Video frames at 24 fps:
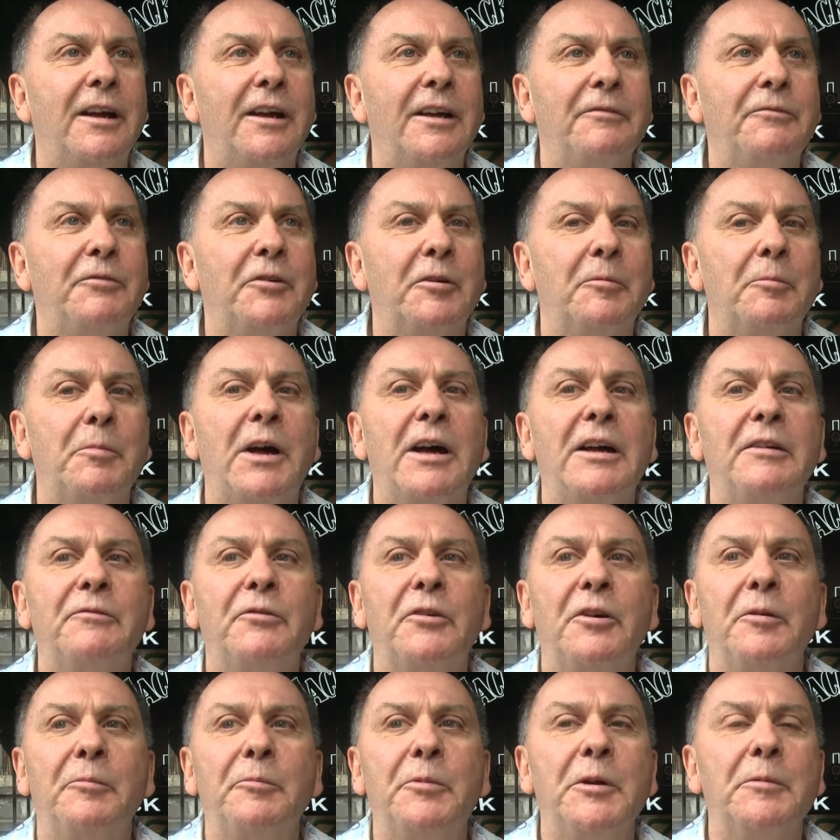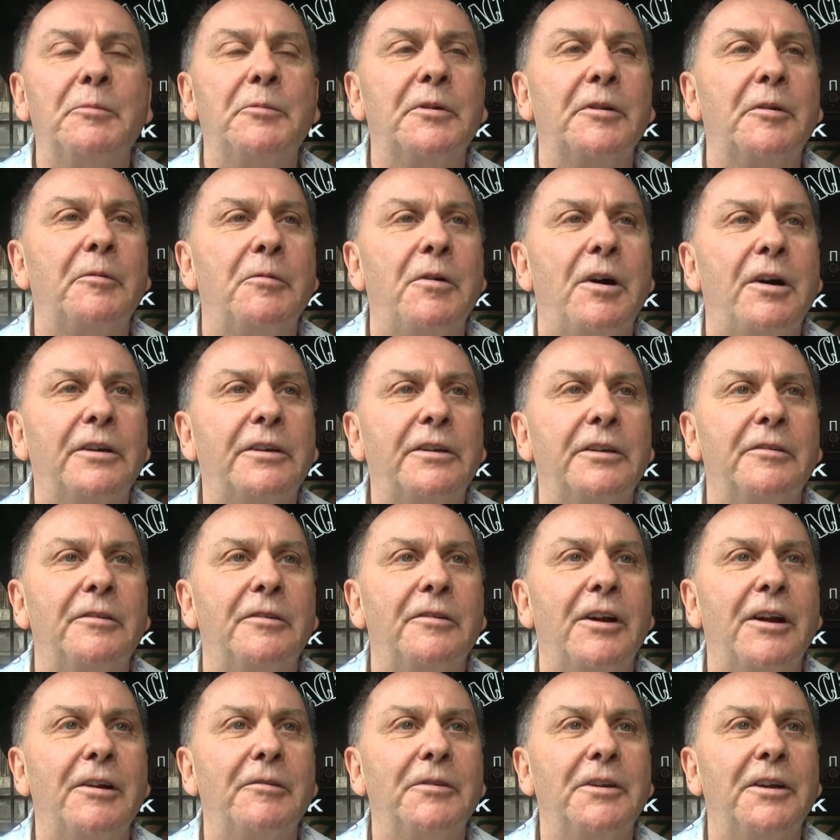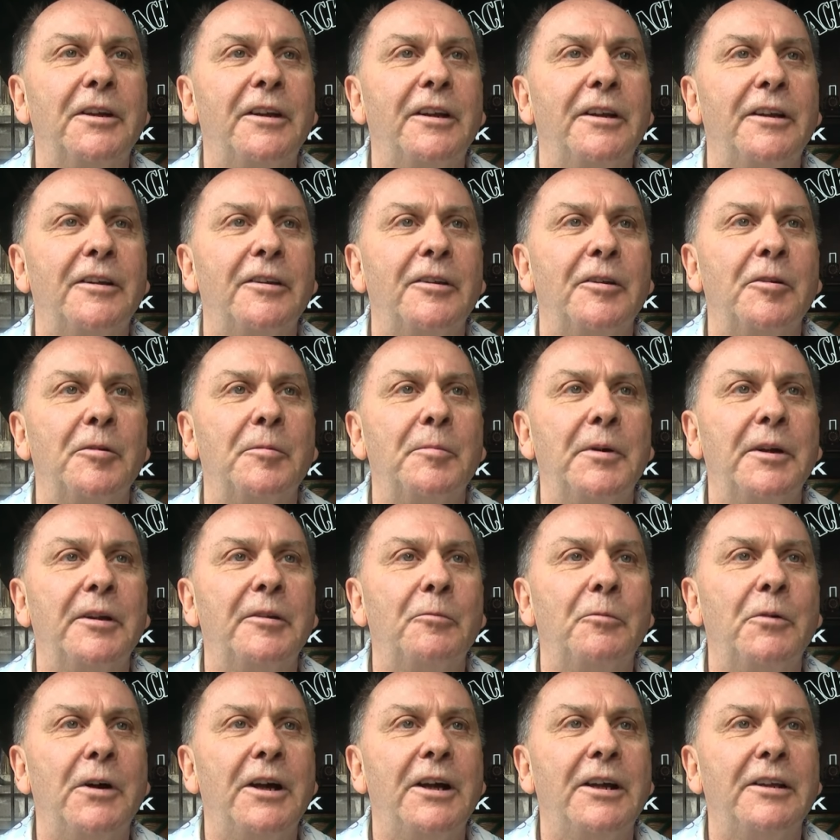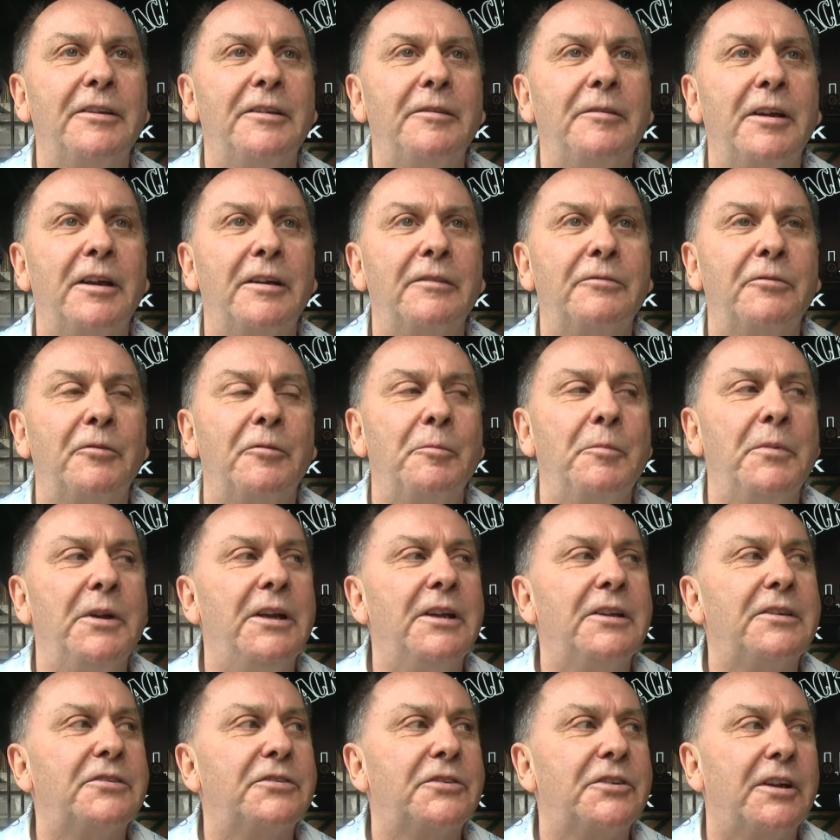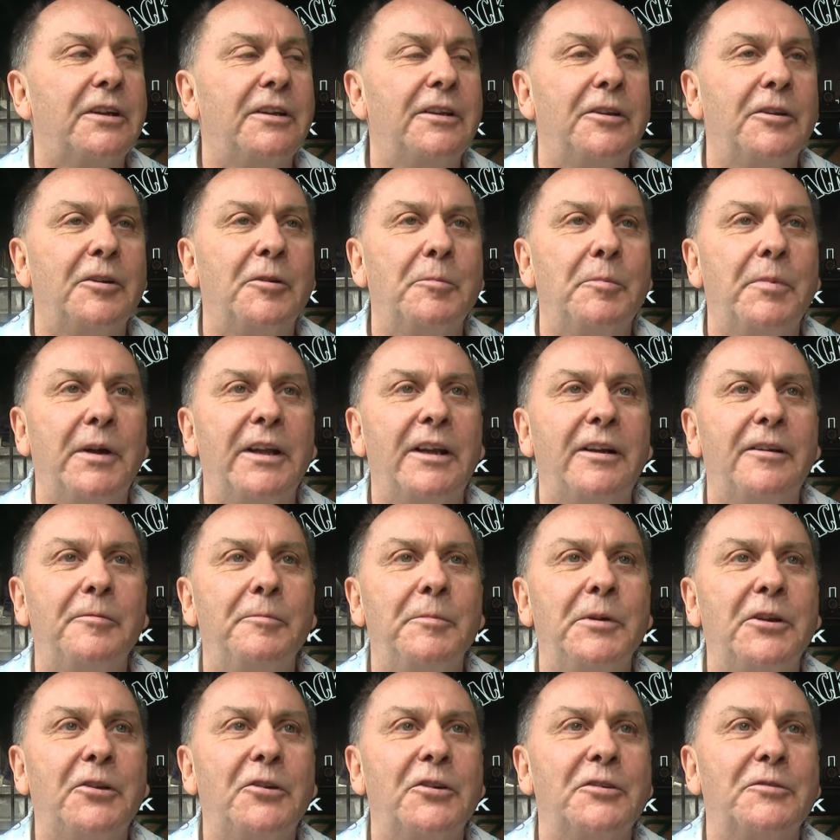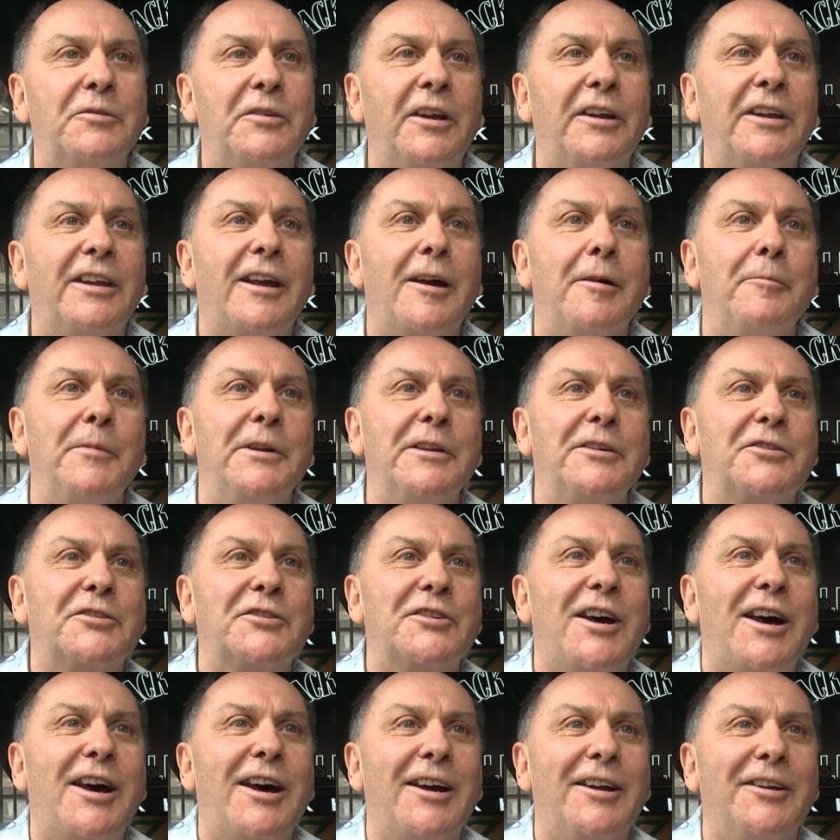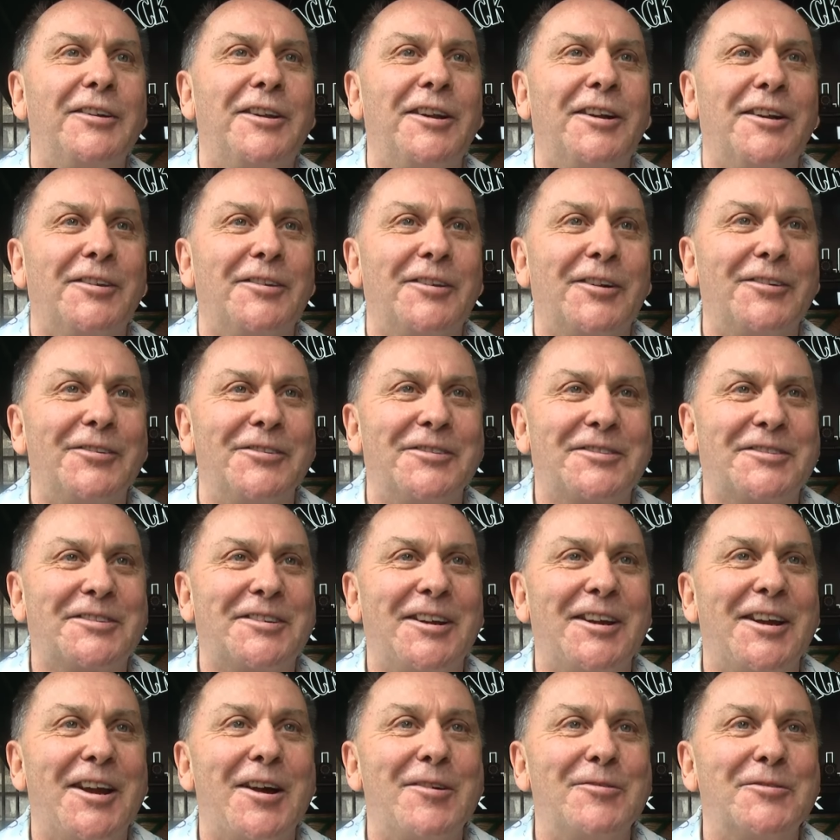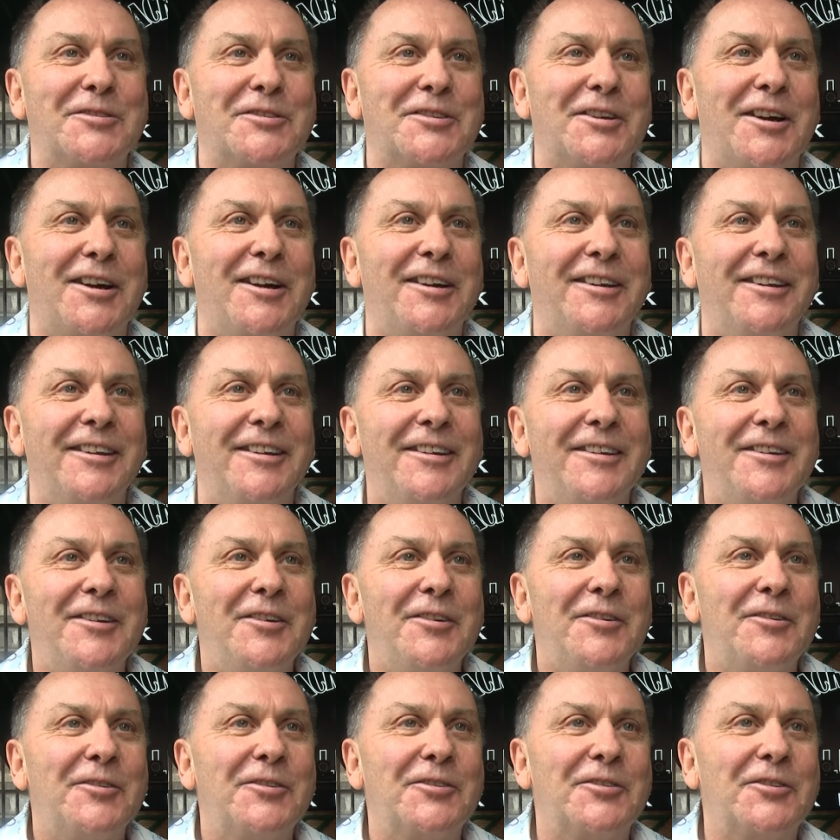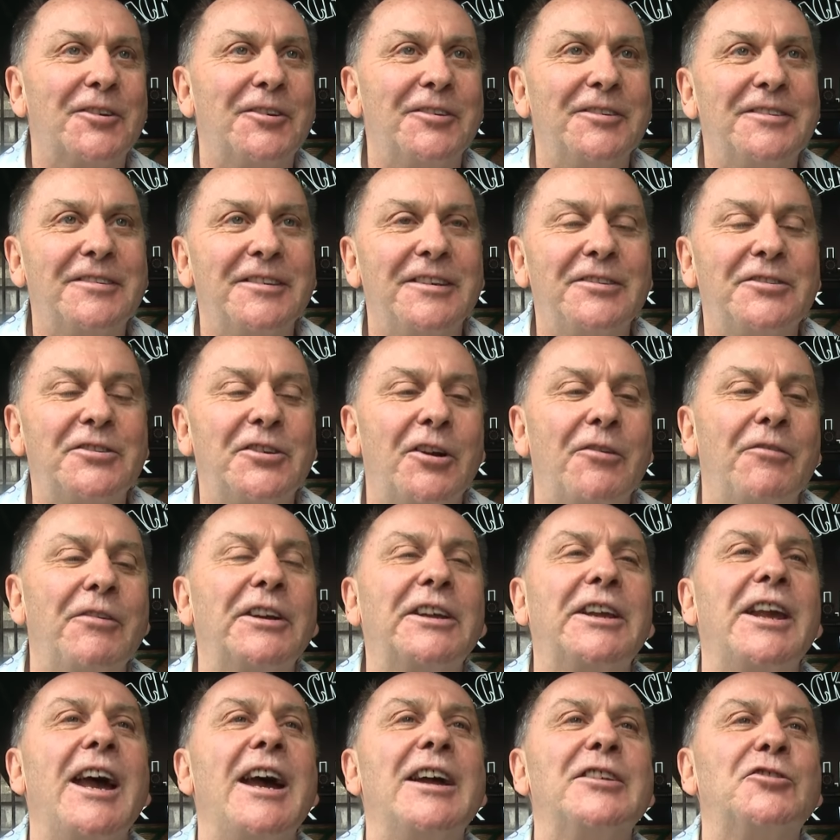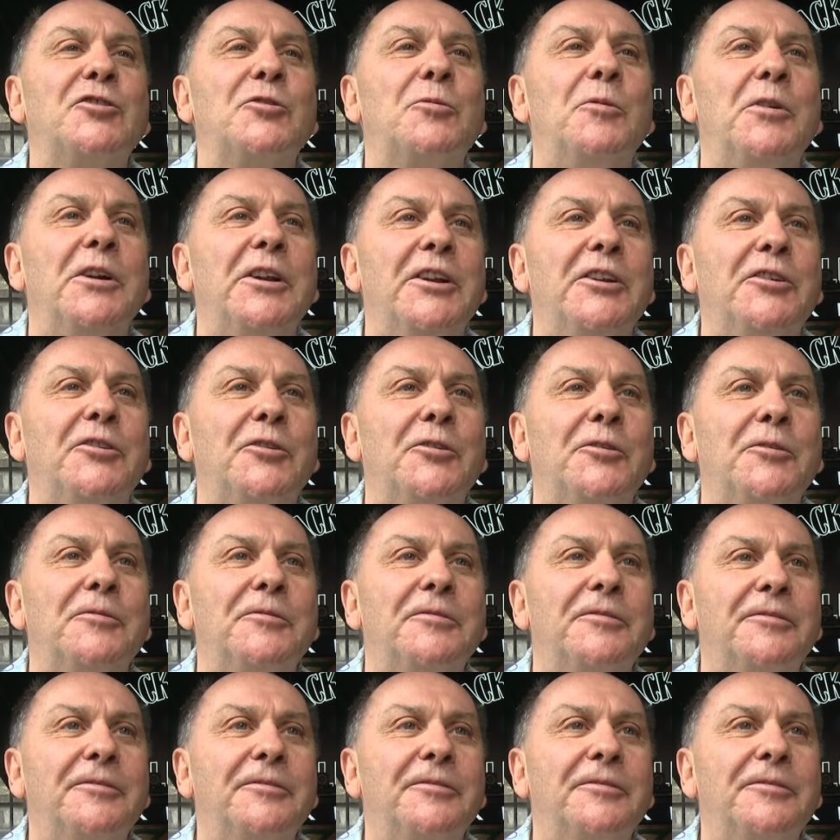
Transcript: I feel bad for the people that are walking around getting a little bit wet. Uh, for me, it's a little better because they come inside, they don't stay outside. So it's, it's sort of a catch twenty-two.